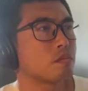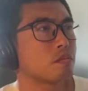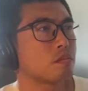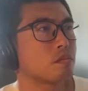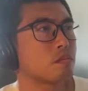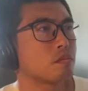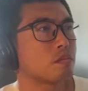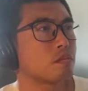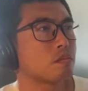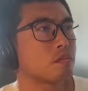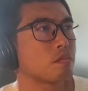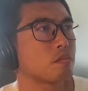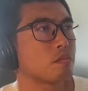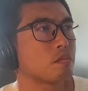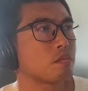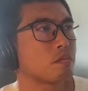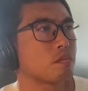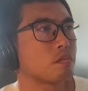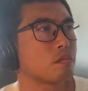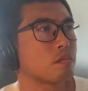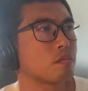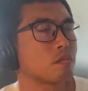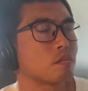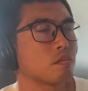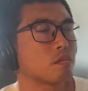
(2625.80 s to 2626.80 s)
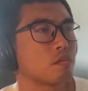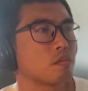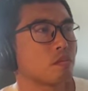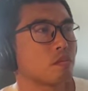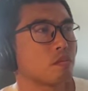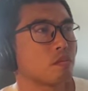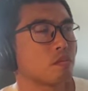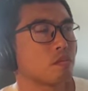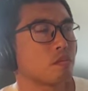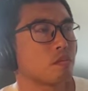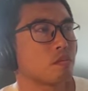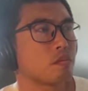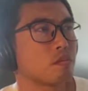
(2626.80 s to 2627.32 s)

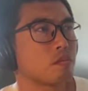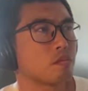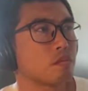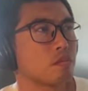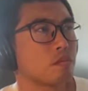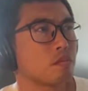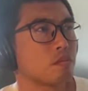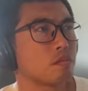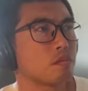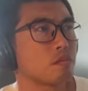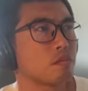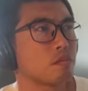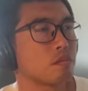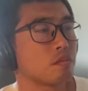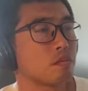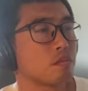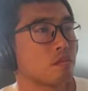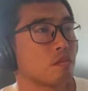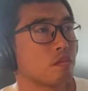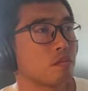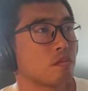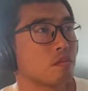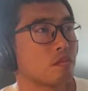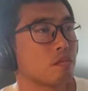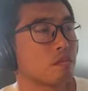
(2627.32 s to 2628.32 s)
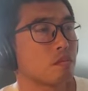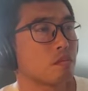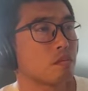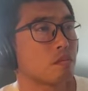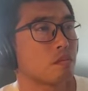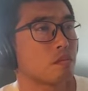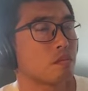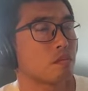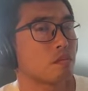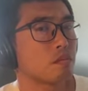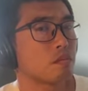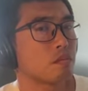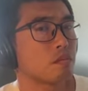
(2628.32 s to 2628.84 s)

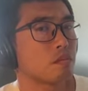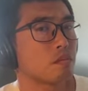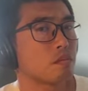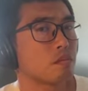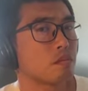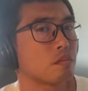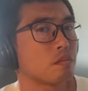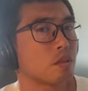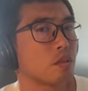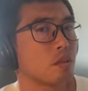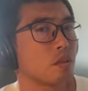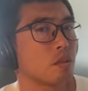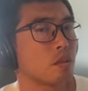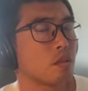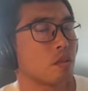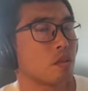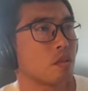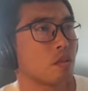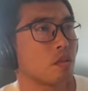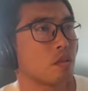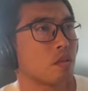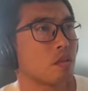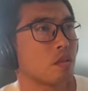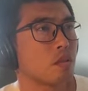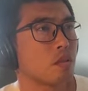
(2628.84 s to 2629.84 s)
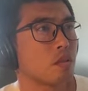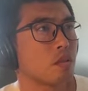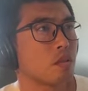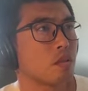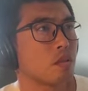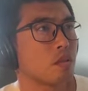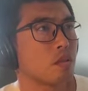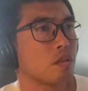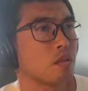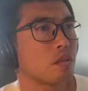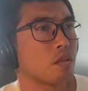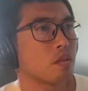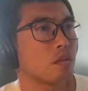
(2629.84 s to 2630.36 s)

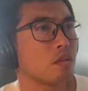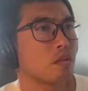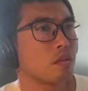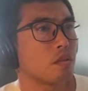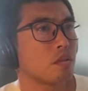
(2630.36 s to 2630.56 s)
The person shown says nothing.